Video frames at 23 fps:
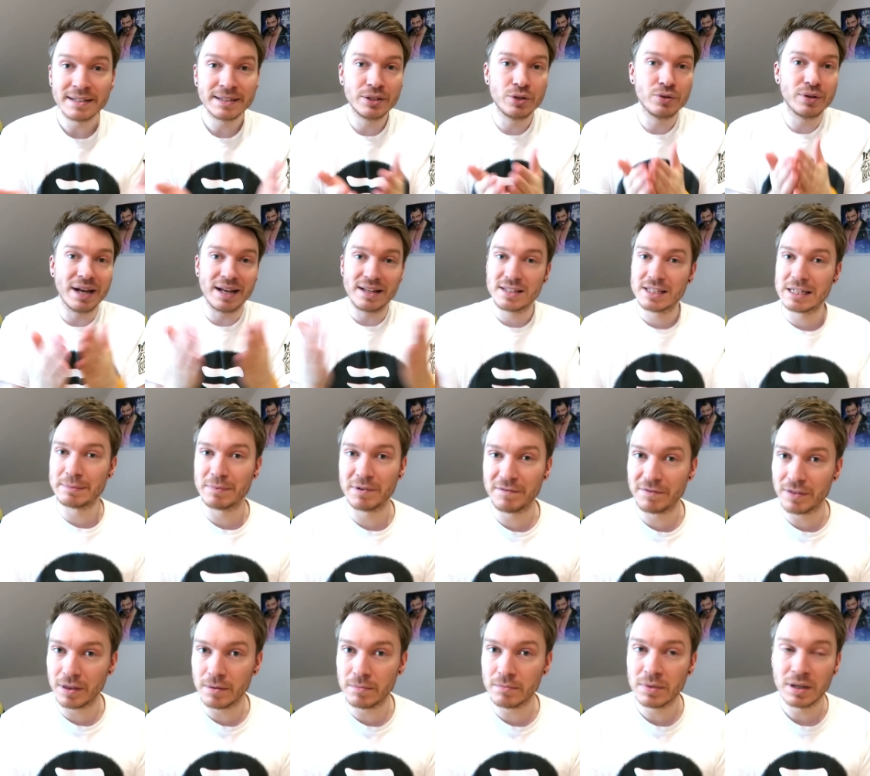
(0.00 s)
Did you get some
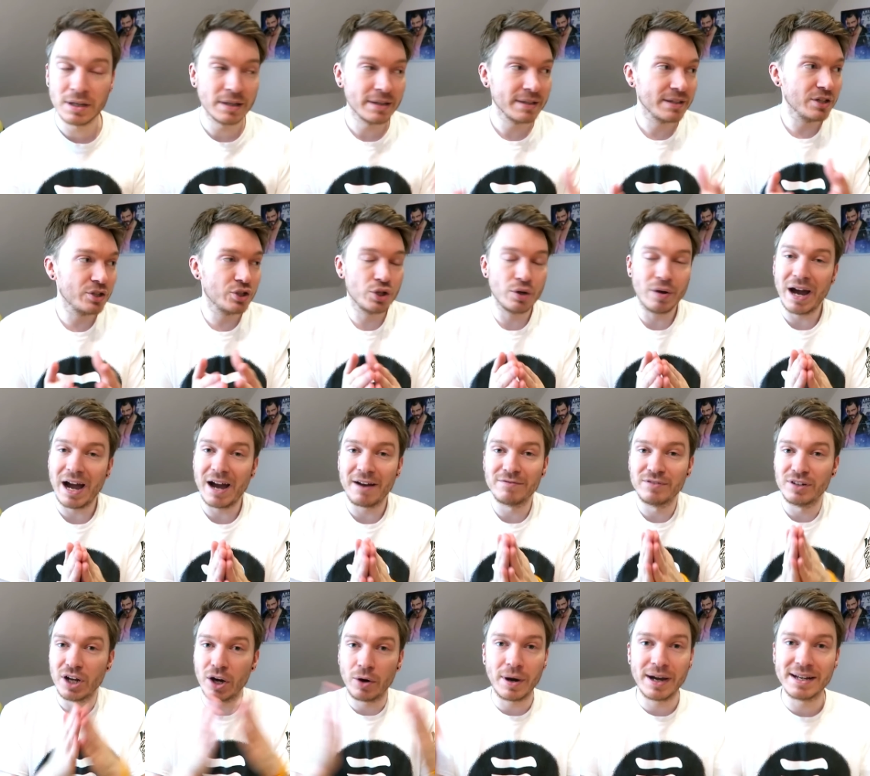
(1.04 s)
of them? Did you
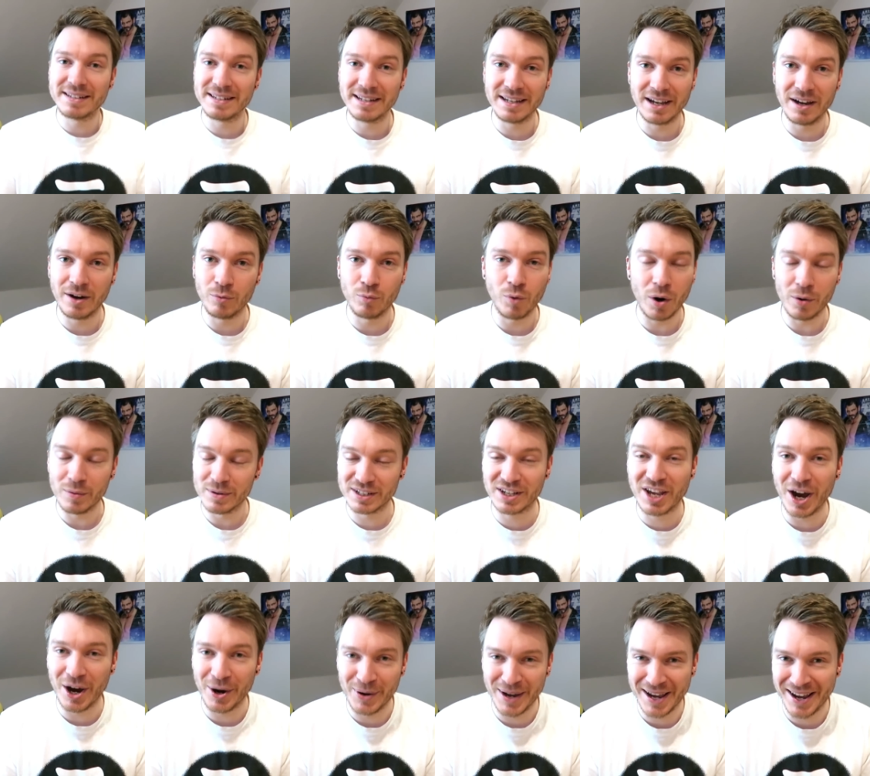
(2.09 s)
have no idea what was
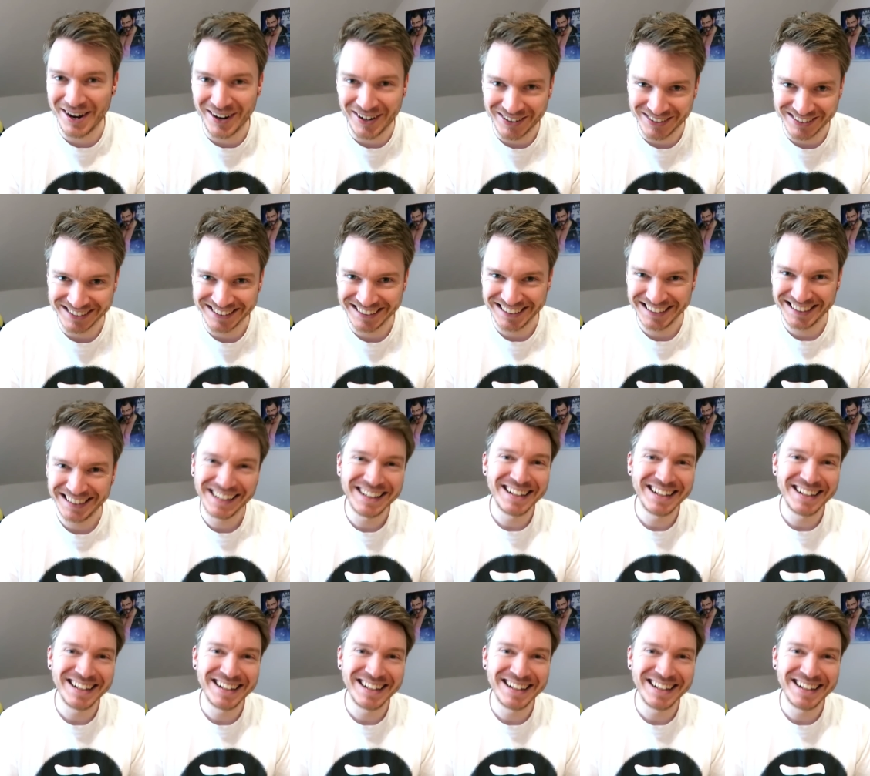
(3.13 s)
going on?